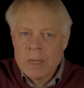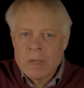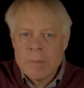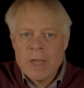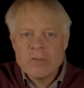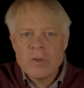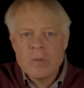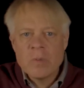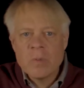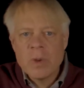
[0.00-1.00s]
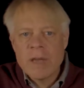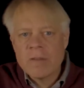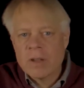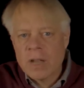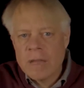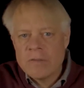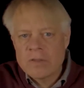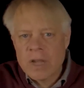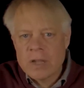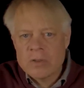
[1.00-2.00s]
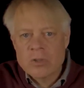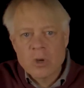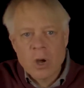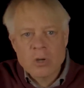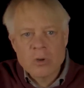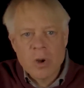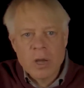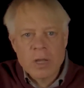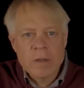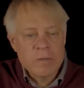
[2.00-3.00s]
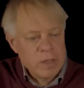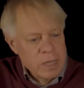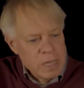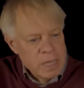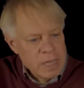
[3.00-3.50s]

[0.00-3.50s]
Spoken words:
The mason would have a life-size chalk drawing of the